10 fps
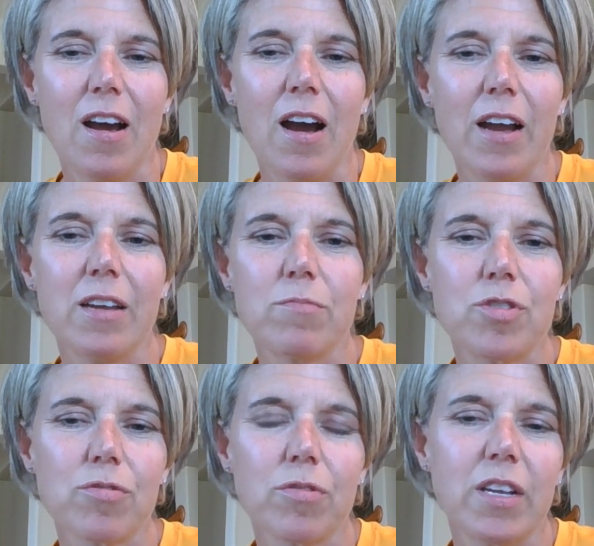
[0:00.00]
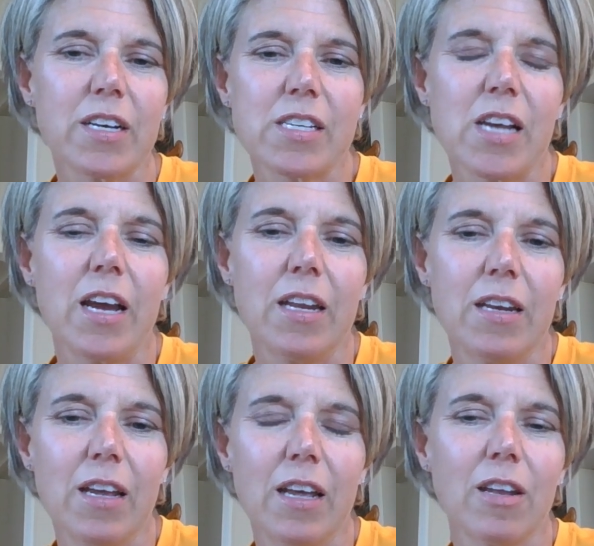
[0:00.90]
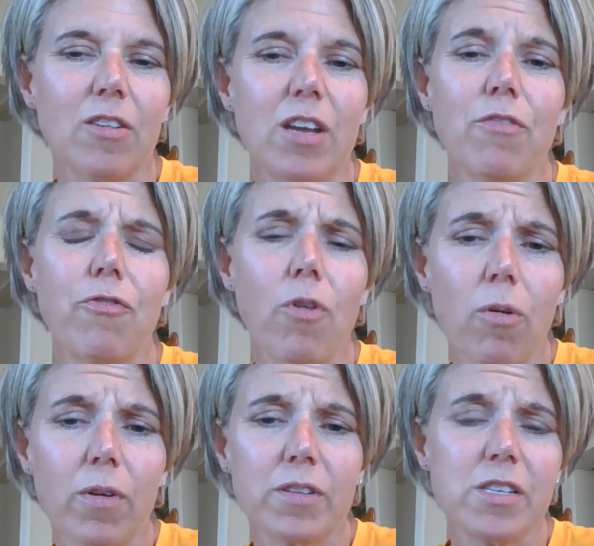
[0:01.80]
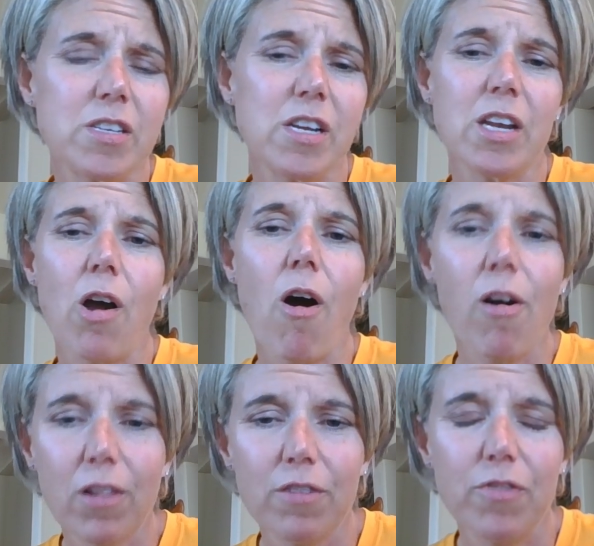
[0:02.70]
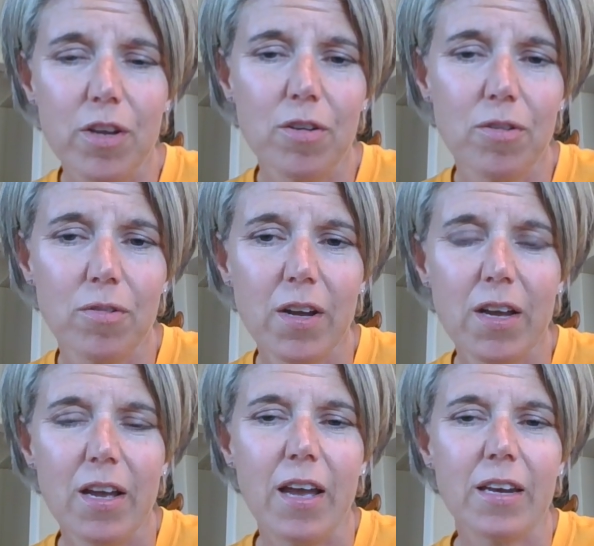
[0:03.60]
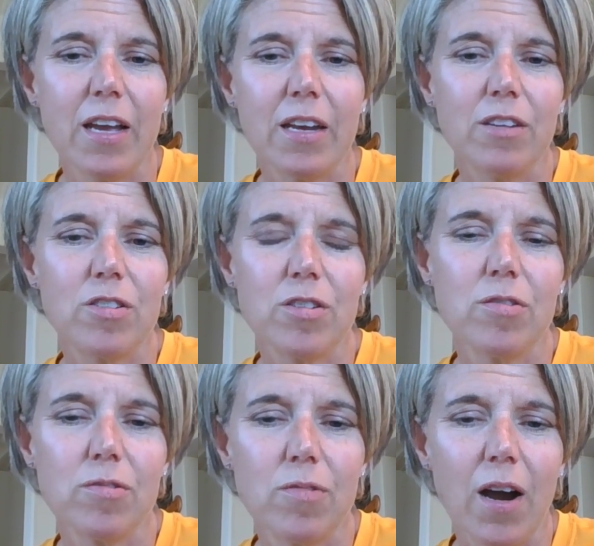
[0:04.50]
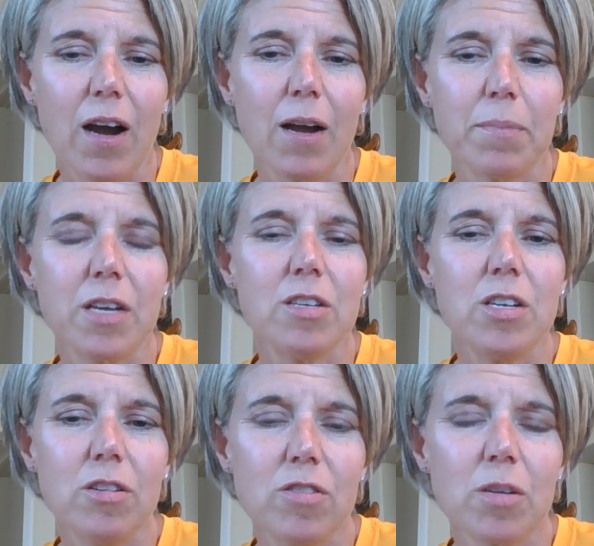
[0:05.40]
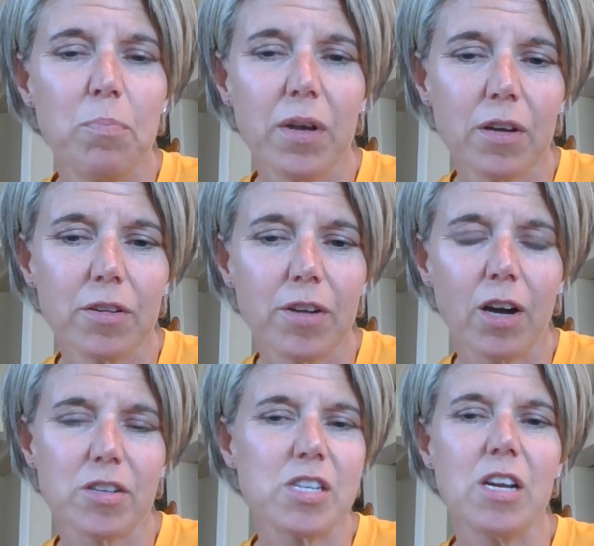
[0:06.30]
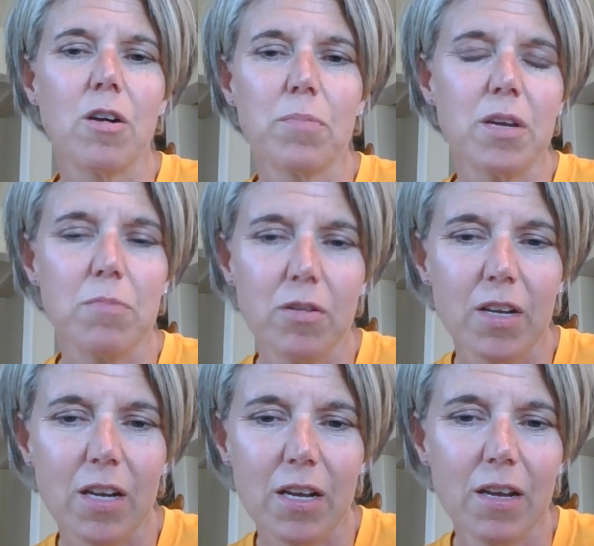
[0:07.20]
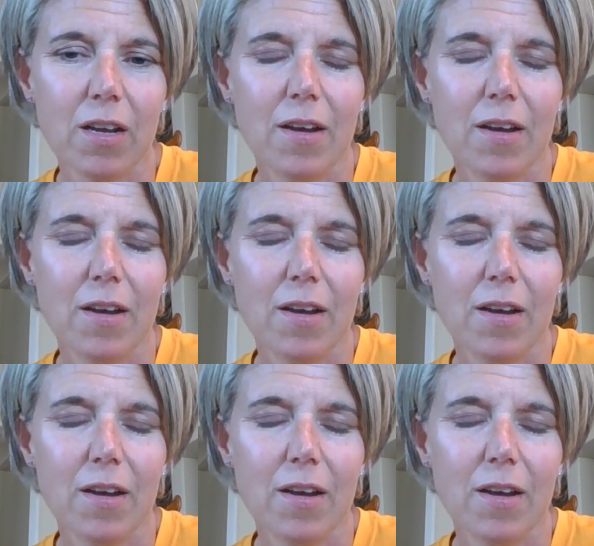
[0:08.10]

I am truly excited and looking forward to seeing all of you and getting to continue to build our Sehome community.